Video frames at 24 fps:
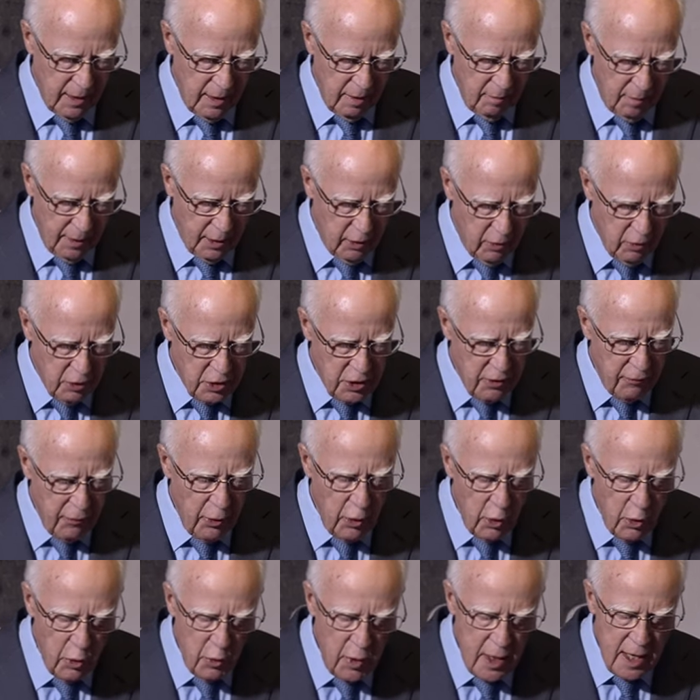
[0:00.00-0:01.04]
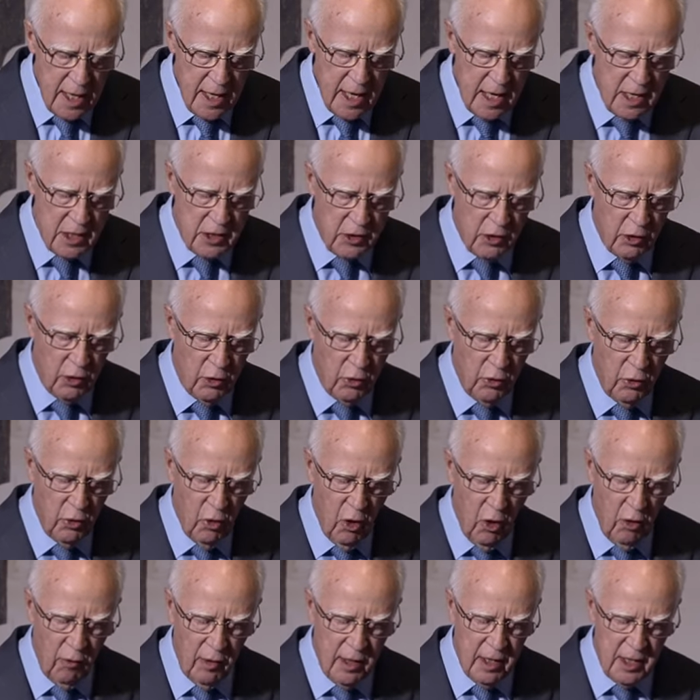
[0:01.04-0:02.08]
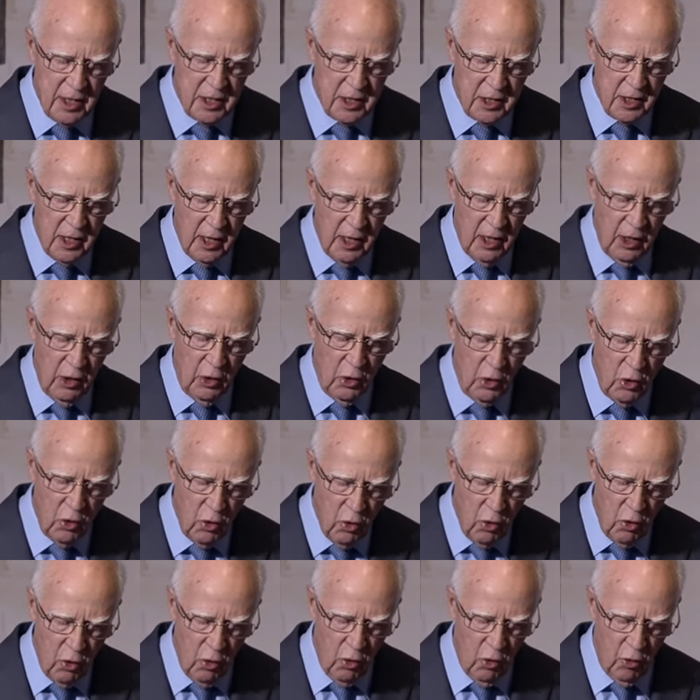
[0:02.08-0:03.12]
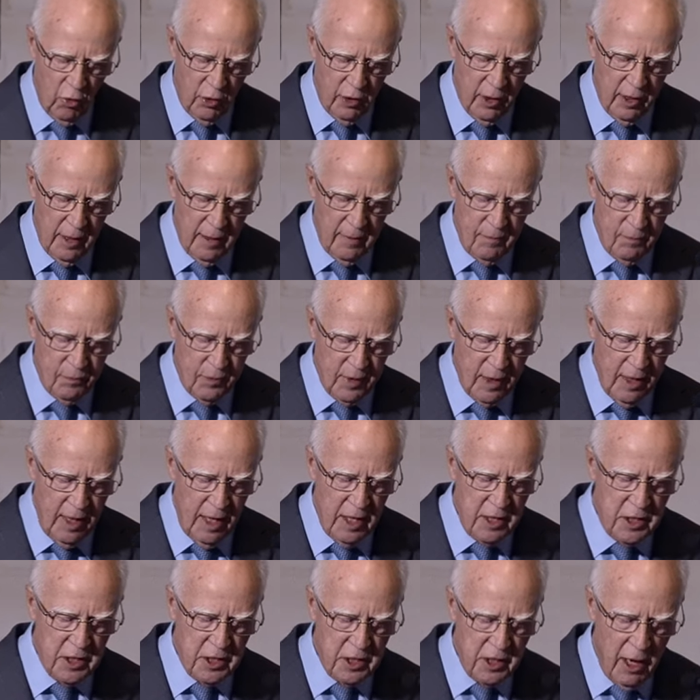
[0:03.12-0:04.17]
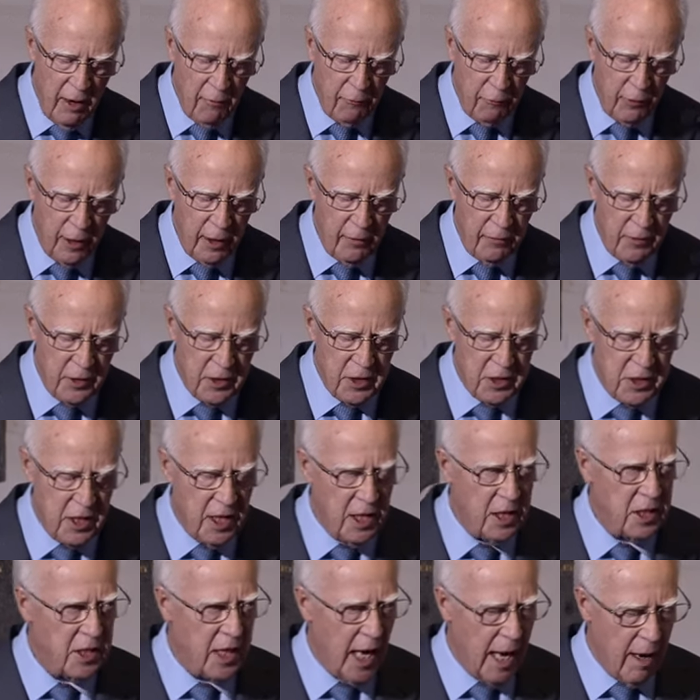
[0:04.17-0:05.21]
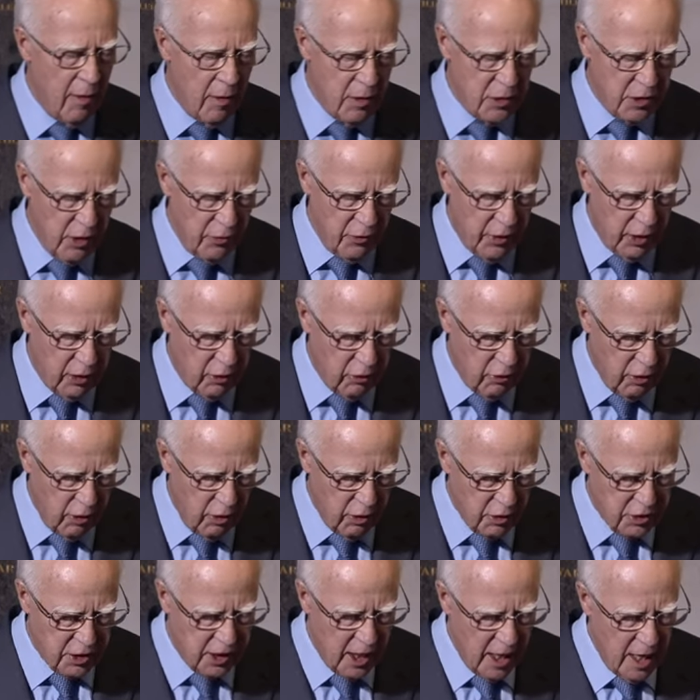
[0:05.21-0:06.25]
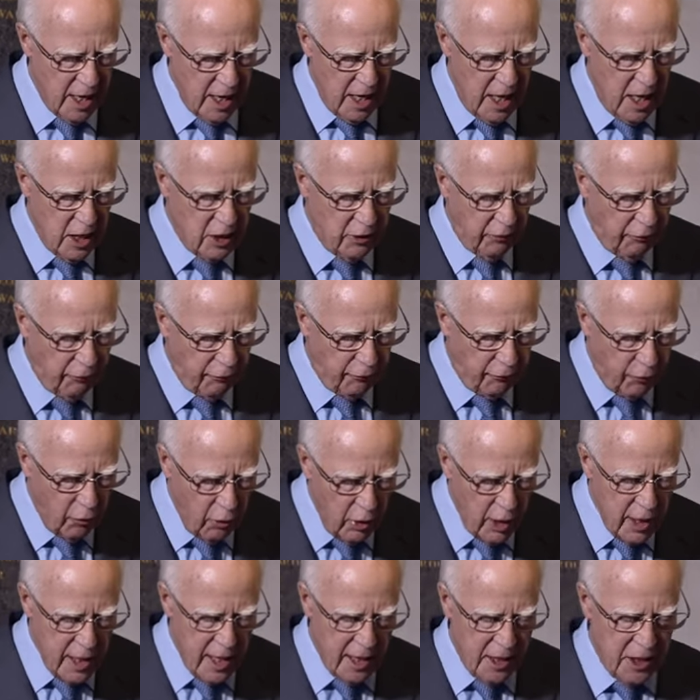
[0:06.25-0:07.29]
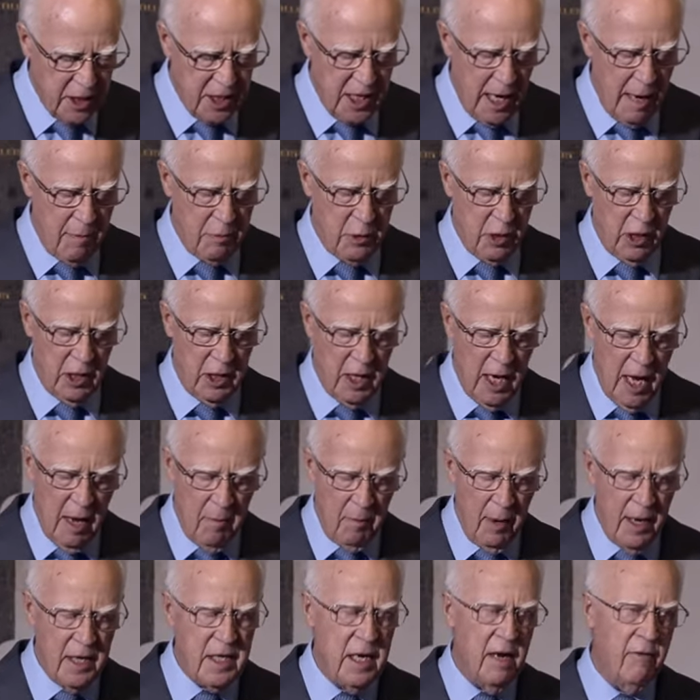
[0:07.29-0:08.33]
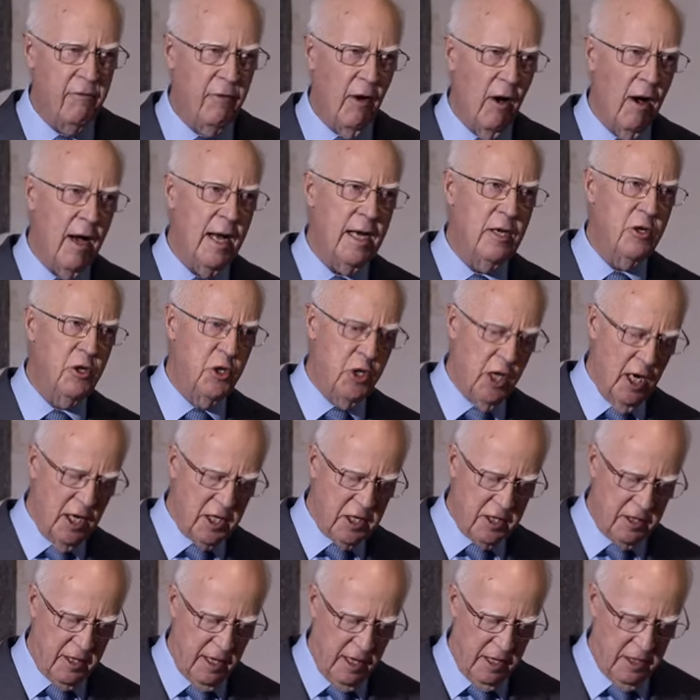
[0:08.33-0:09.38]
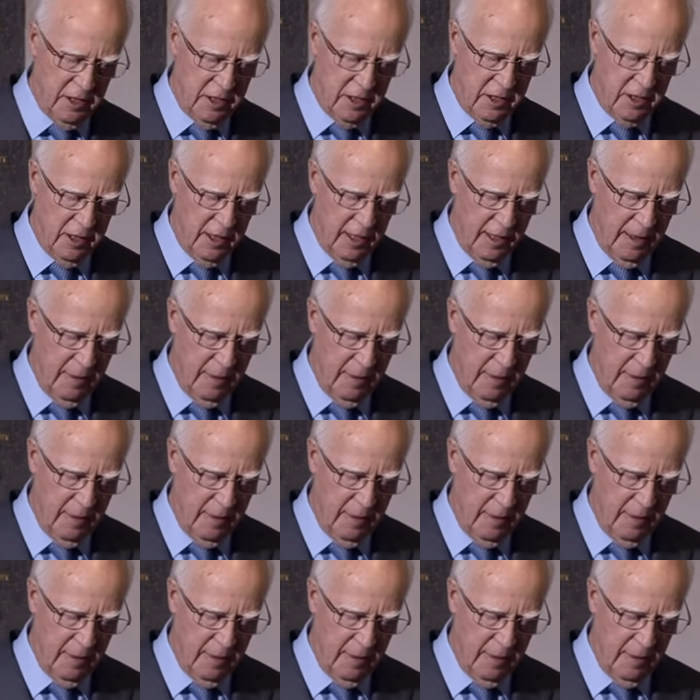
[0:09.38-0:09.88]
Because of who he is, the glorious Lord, his suffering for 6 hours on the cross is fully accepted by divine justice